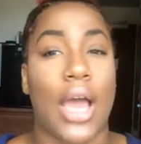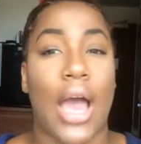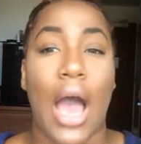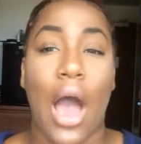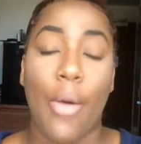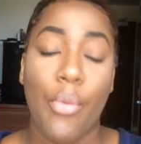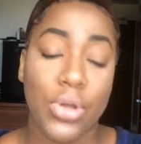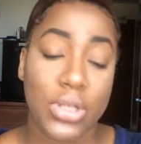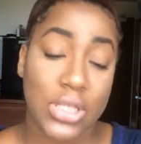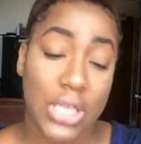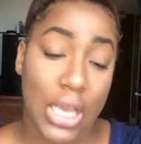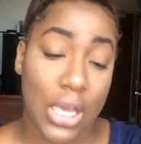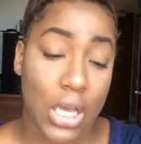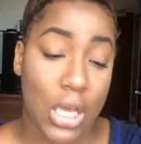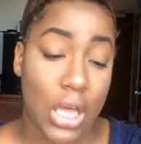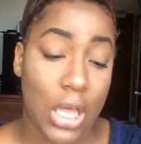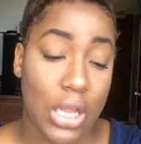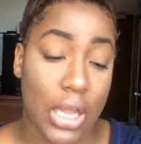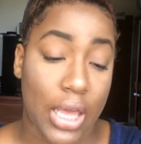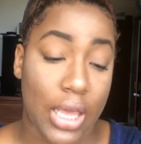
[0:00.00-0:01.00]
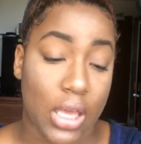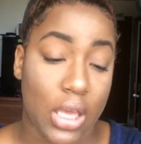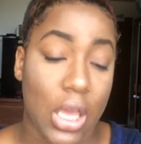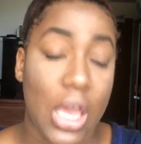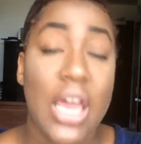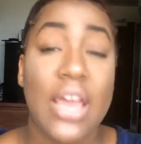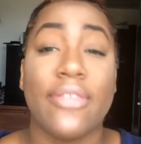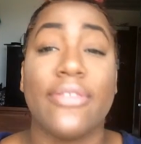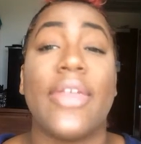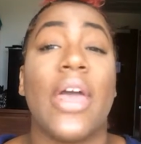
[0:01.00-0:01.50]
I would take, like,
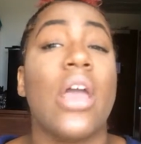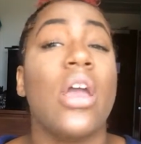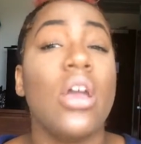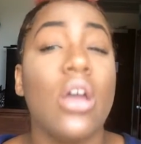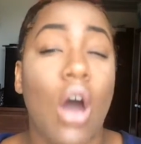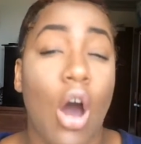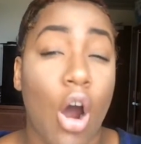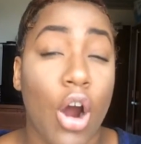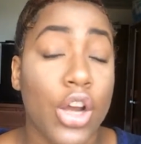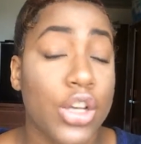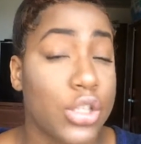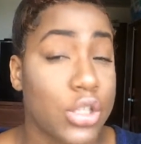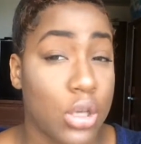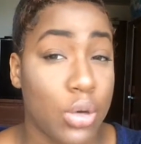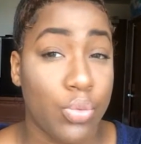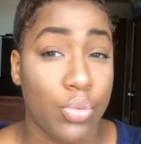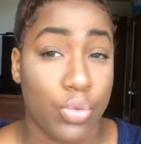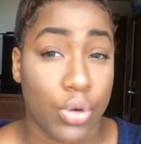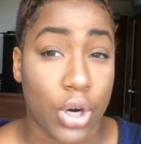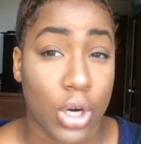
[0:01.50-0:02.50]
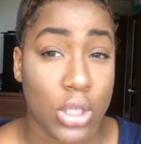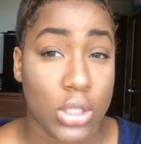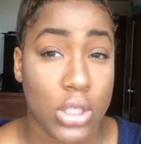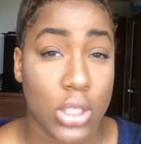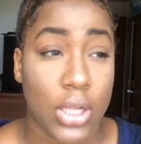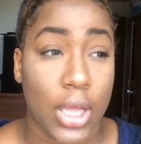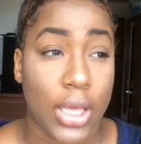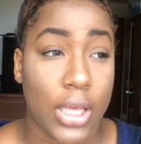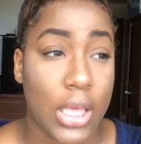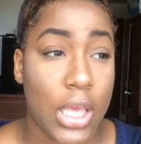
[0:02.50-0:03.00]
they are some work to
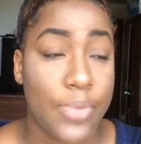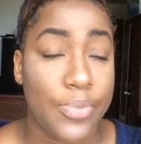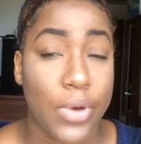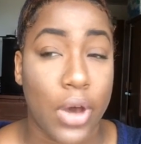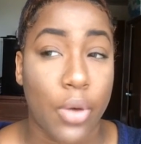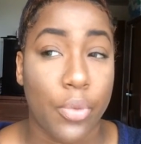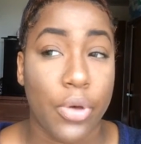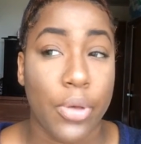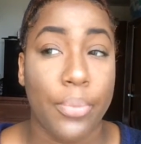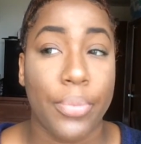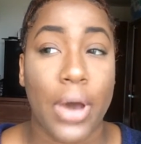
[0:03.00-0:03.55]
like keep up with,